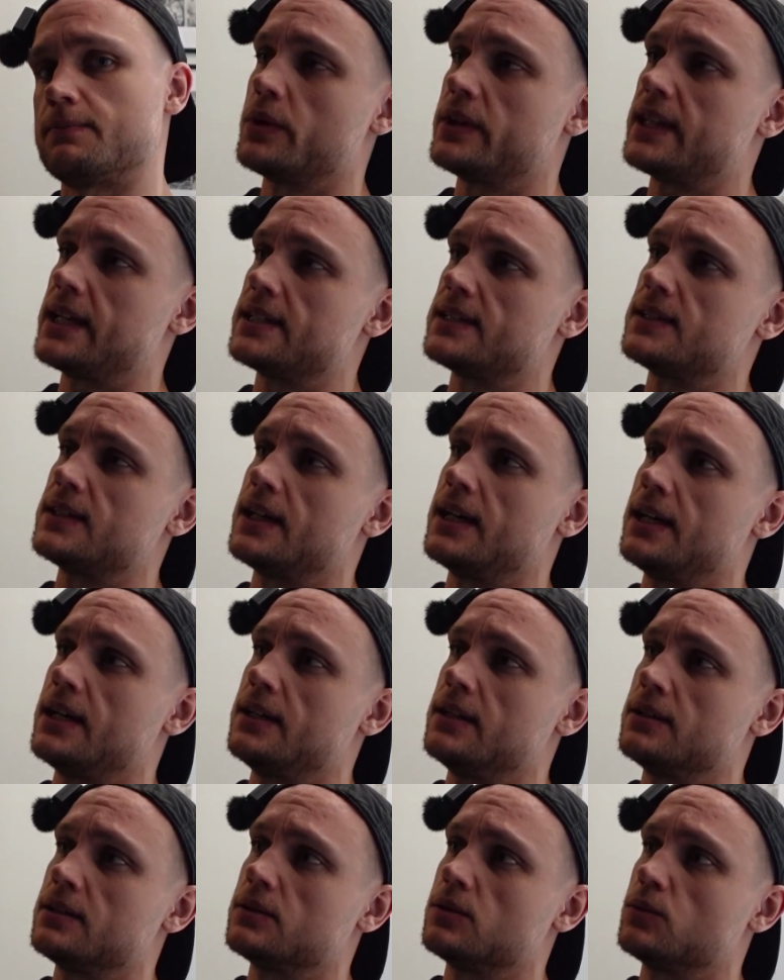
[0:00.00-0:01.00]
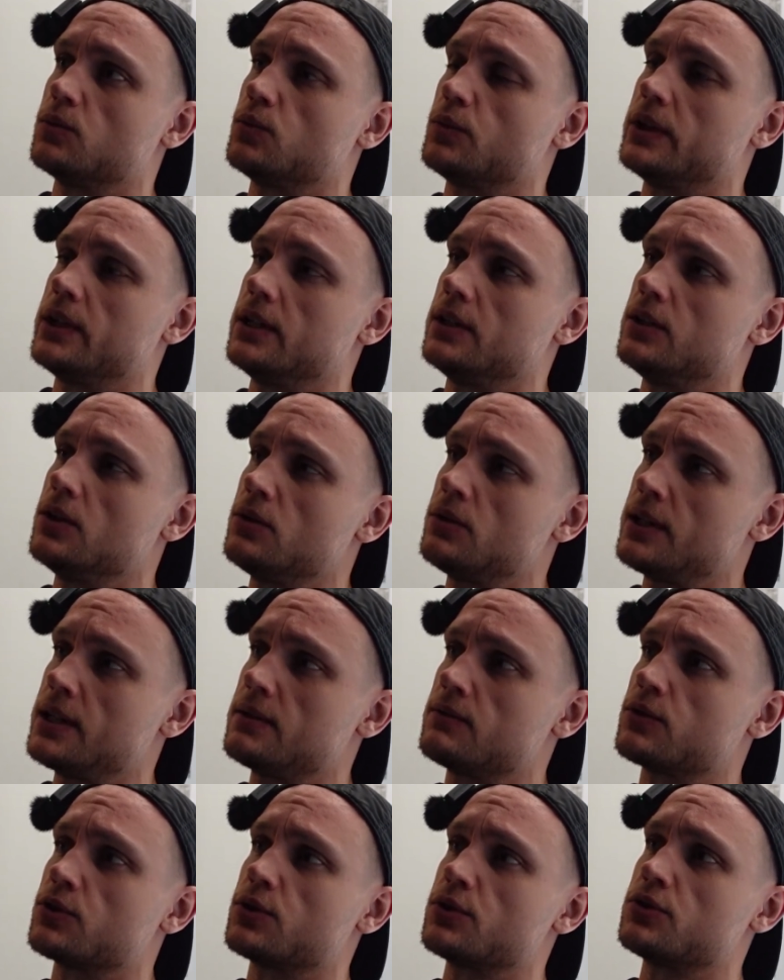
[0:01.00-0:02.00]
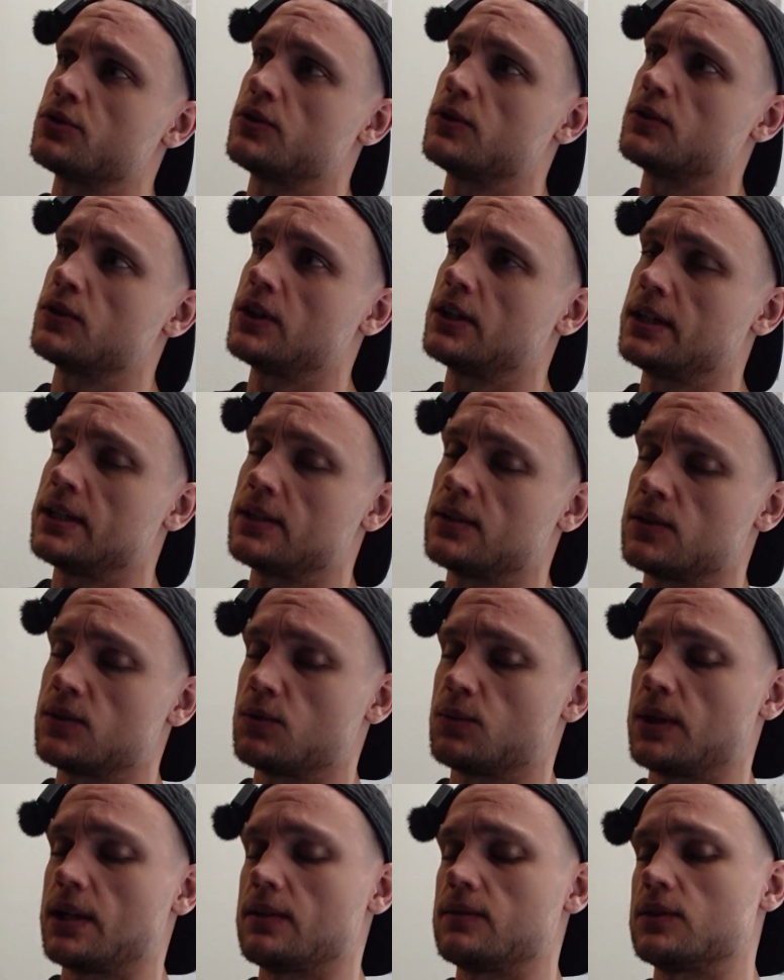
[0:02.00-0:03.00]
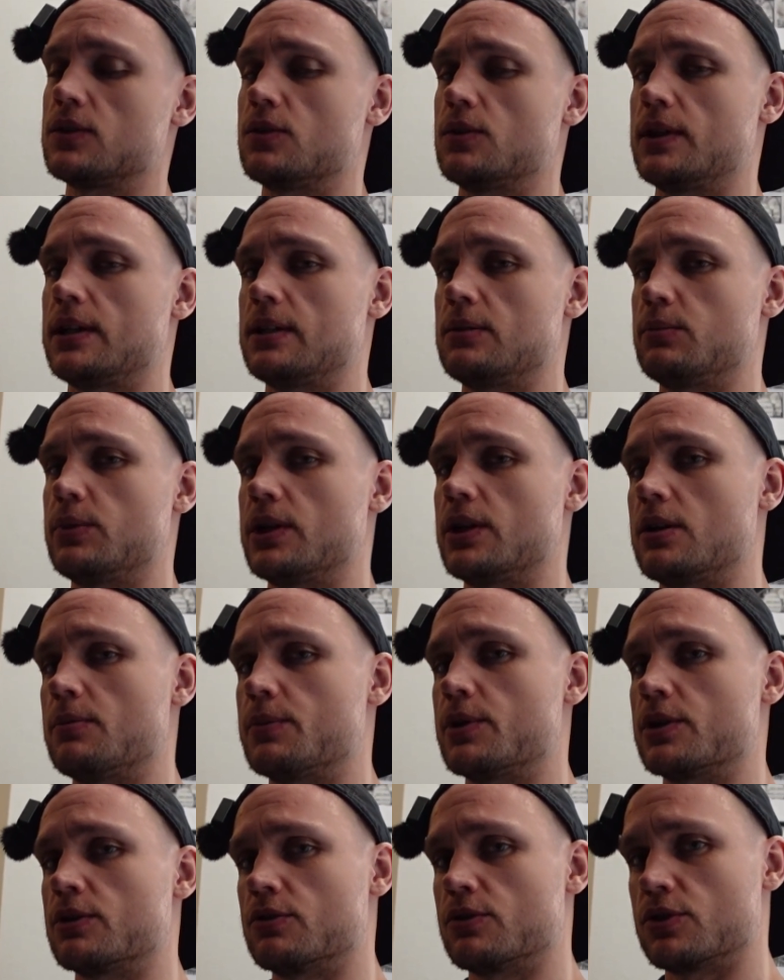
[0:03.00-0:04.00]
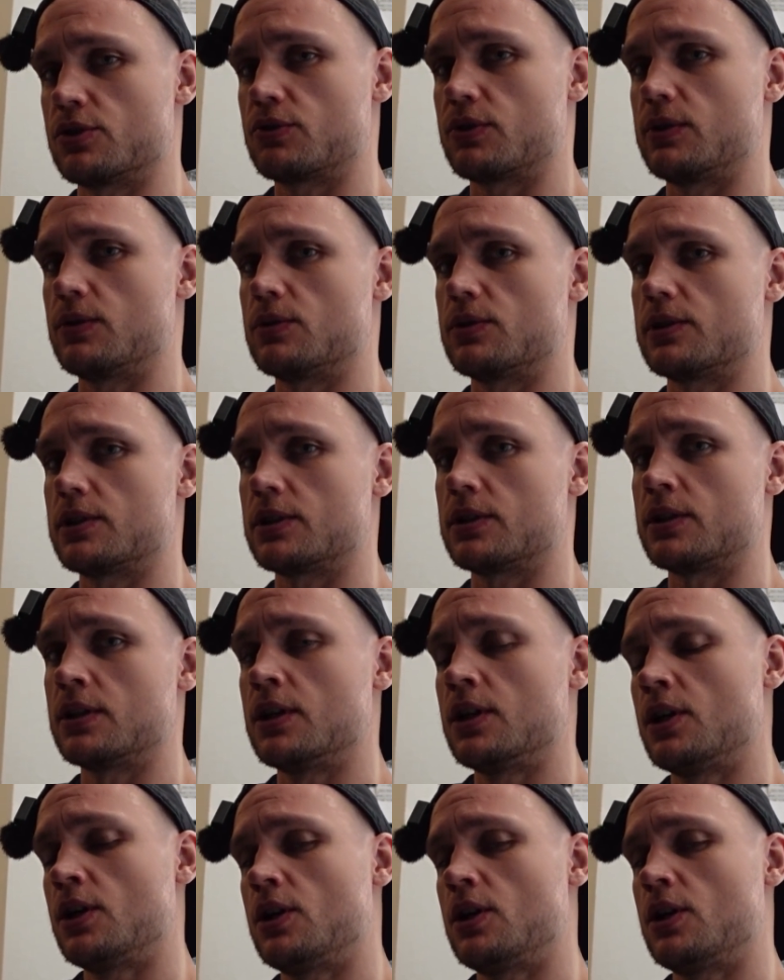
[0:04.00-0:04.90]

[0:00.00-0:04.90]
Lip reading: With that said, we don't have groceries right now, so we have to go ahead and pick up our grocery order.